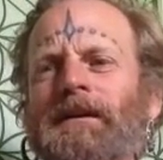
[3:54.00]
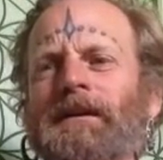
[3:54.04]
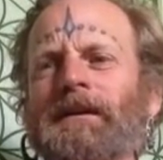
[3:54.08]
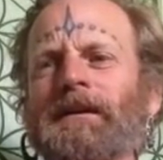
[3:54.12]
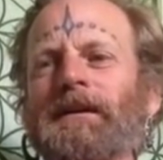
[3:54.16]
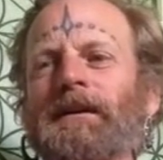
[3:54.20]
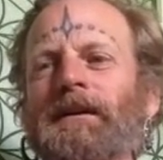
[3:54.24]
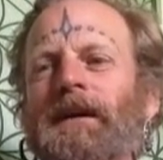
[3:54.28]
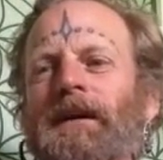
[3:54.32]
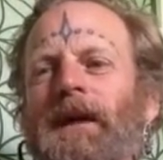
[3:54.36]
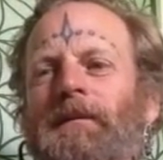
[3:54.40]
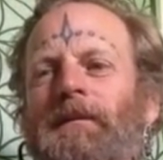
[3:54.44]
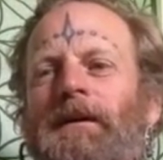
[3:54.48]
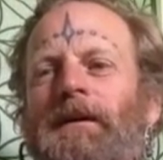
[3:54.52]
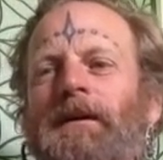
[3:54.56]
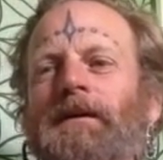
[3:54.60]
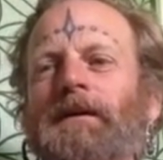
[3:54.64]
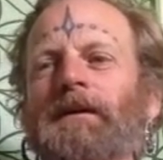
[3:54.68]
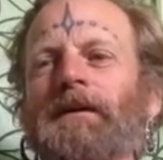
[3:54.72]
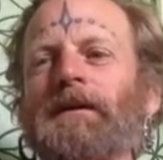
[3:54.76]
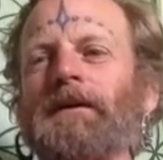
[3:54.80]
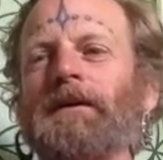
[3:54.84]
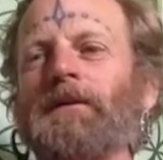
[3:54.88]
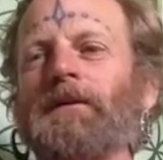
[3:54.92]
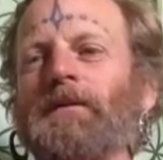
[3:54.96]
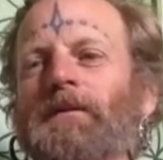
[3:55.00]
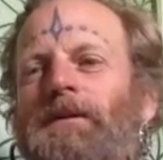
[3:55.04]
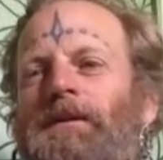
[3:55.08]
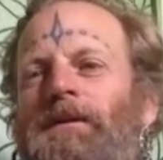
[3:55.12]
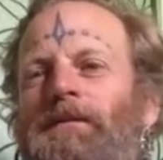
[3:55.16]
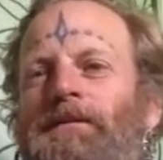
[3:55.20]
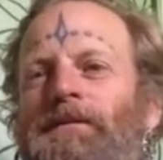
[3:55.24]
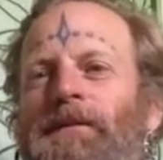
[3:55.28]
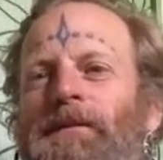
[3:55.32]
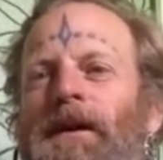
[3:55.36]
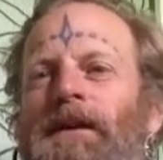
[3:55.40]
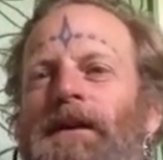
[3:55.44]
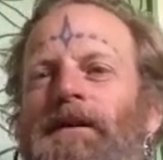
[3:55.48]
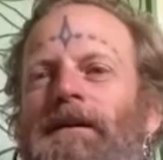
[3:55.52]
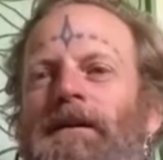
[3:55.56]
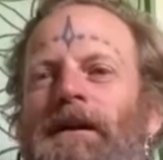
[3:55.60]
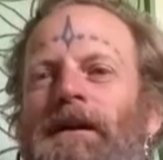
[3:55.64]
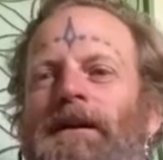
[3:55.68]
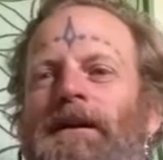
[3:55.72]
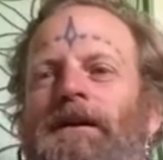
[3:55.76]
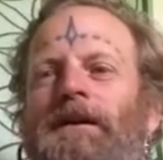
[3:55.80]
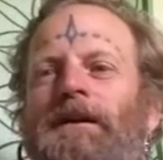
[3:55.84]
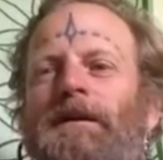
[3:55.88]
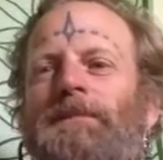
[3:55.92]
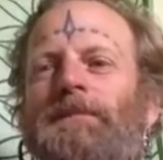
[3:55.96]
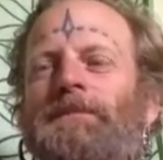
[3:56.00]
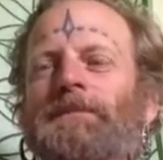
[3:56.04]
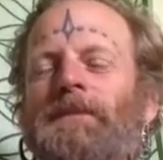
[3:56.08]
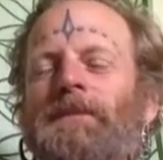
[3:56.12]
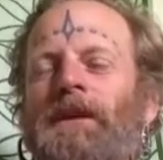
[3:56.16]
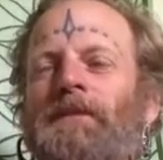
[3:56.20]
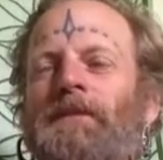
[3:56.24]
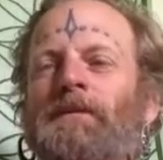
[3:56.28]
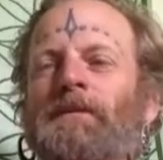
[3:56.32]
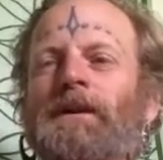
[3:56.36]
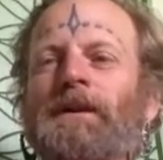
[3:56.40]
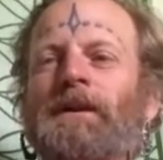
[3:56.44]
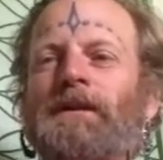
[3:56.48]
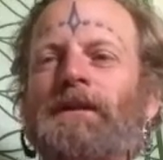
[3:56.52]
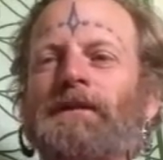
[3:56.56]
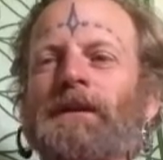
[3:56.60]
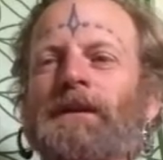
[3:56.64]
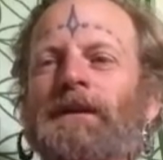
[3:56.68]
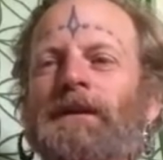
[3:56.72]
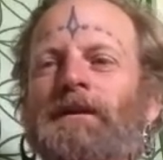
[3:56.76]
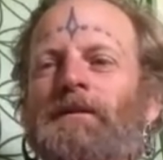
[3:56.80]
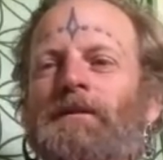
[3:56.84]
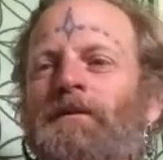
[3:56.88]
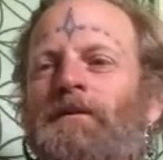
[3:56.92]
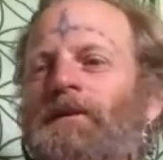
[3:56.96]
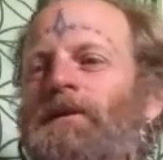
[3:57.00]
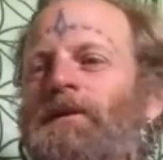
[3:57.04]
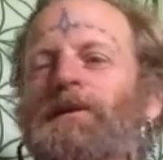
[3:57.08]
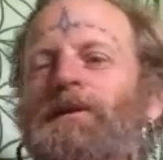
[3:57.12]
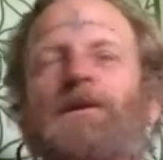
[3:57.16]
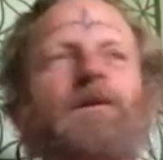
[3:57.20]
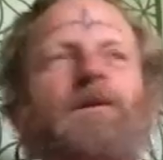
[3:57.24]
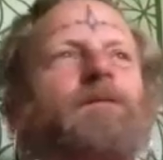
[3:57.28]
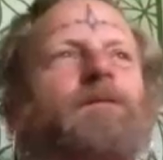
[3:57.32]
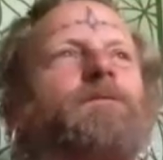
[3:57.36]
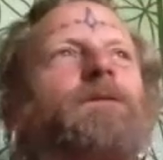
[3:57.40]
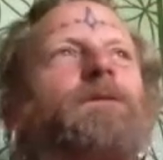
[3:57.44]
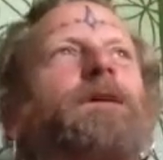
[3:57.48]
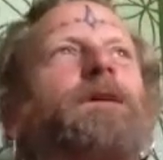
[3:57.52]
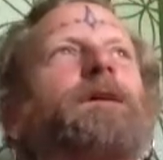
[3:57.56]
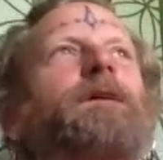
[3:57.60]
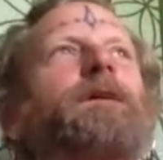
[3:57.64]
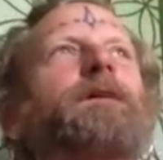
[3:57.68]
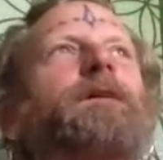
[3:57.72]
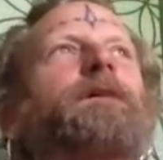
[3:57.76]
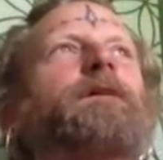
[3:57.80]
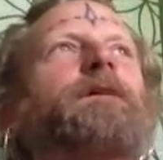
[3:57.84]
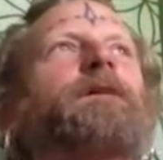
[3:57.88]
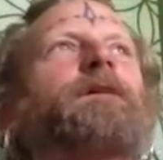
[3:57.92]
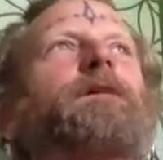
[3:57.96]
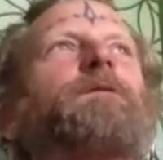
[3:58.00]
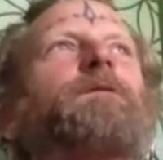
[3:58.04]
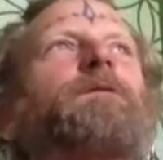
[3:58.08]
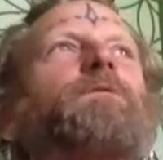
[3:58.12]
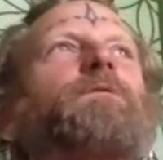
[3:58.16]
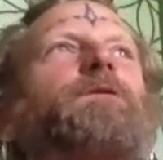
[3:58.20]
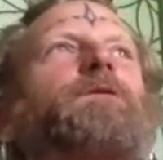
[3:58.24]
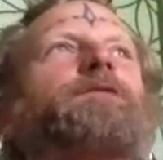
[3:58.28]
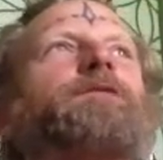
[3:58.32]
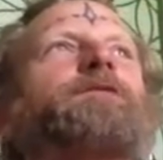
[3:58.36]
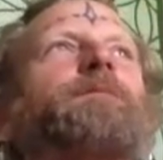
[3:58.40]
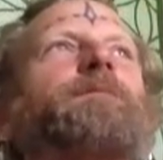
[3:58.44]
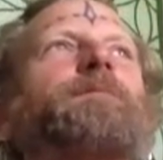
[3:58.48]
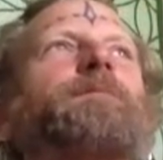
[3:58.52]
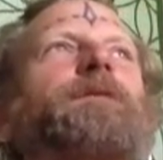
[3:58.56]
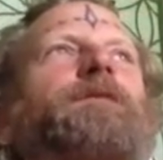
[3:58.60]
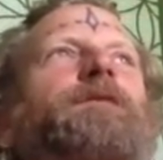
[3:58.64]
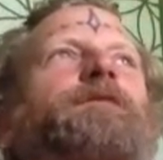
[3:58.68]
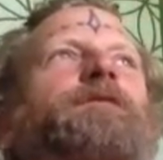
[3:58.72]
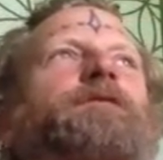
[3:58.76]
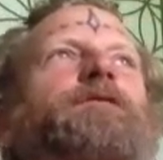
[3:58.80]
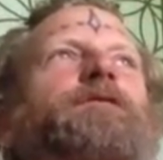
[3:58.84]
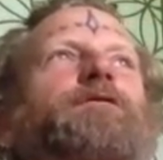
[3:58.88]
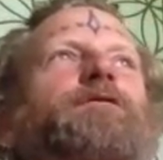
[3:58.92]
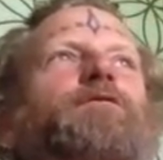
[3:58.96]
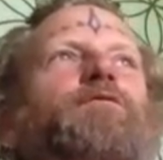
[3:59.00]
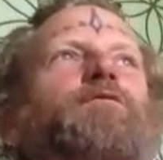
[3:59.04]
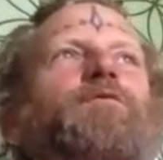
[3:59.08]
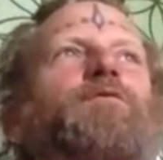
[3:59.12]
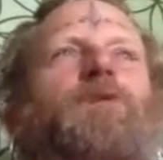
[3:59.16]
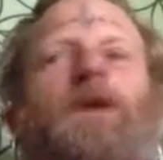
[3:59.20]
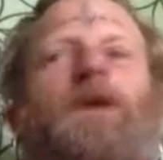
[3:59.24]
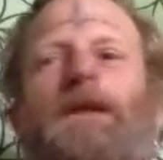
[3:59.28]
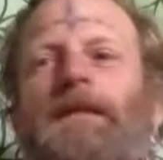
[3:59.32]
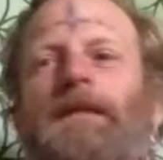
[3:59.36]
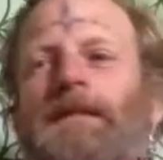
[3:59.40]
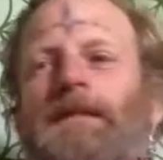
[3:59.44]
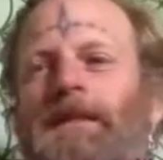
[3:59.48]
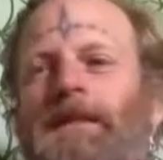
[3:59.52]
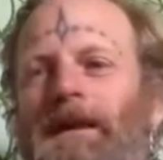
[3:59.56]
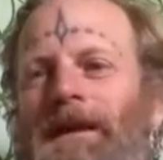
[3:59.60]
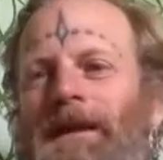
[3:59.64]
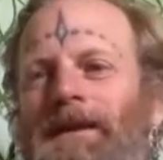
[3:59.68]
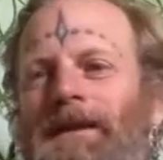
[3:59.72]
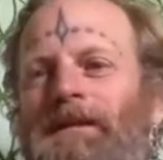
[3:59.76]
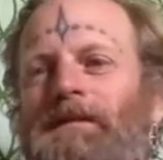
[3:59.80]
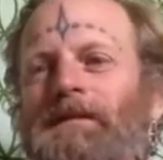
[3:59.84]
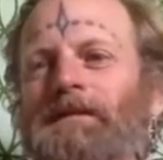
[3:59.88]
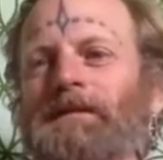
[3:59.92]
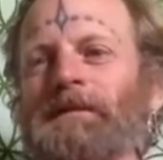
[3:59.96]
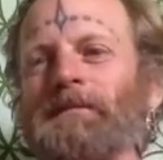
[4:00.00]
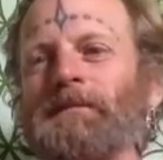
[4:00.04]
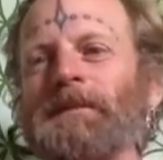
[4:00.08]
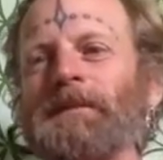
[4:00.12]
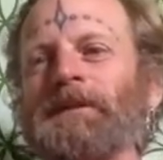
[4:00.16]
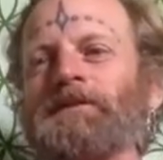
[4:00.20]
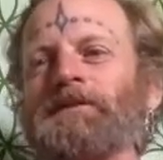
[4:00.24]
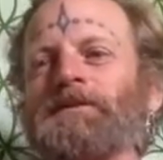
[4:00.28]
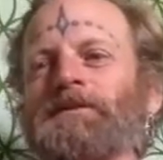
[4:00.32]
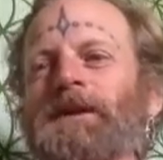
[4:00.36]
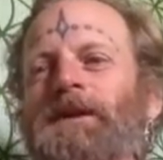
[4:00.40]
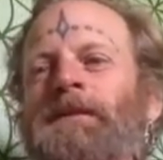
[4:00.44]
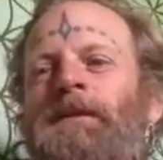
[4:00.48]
I'm like, what the fuck? Like, aren't we living in a world where we're supposed to want things and be driven